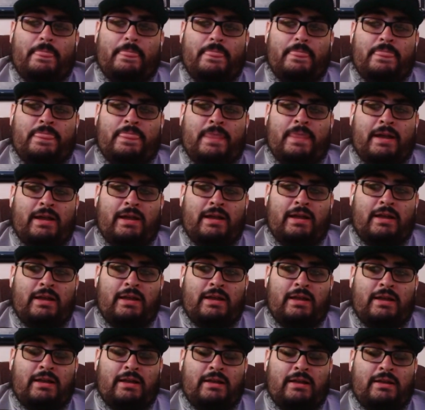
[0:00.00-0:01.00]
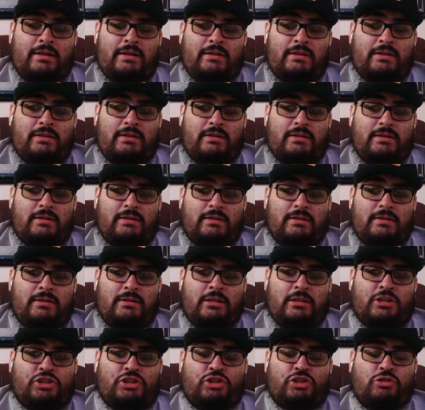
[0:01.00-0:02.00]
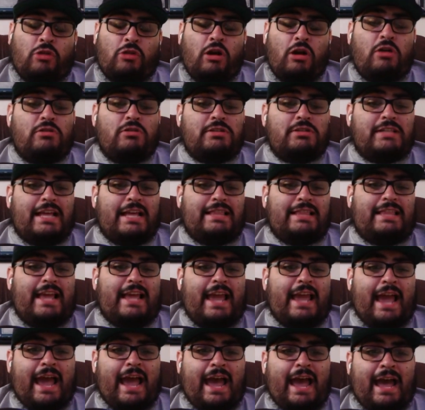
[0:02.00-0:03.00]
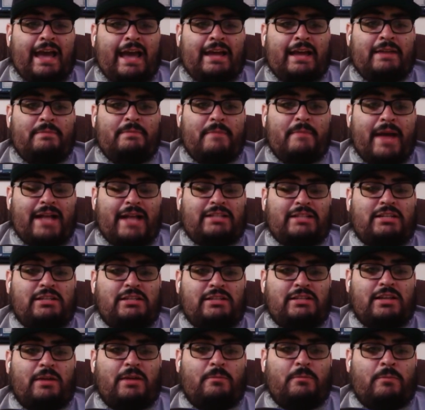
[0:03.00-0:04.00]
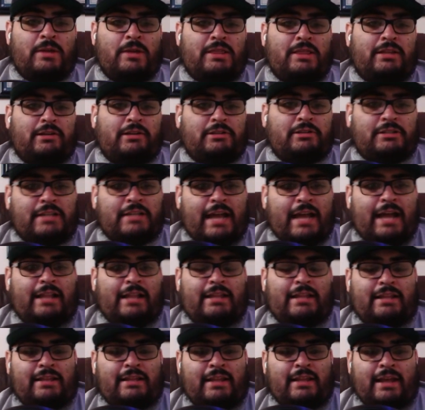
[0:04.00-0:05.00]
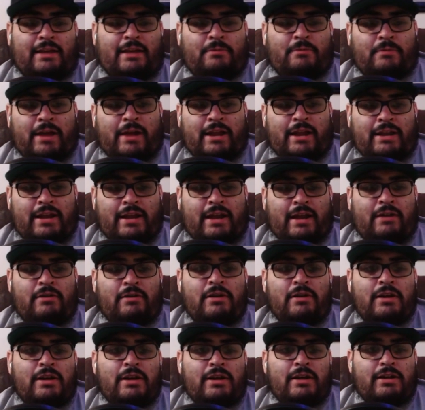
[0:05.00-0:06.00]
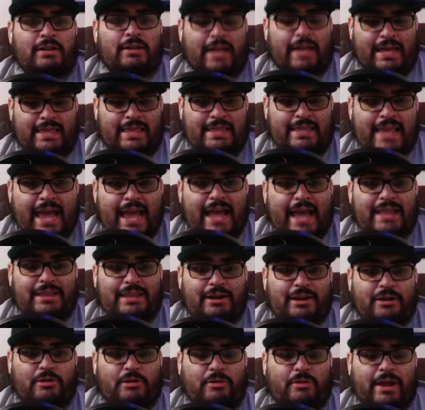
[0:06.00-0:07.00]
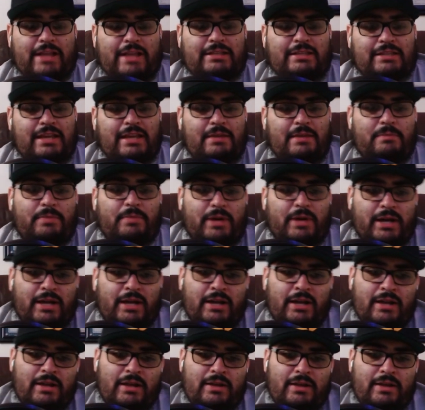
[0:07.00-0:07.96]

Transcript: the the struggles that they had matches up with their talent like right now like mm. yeah they're a great team but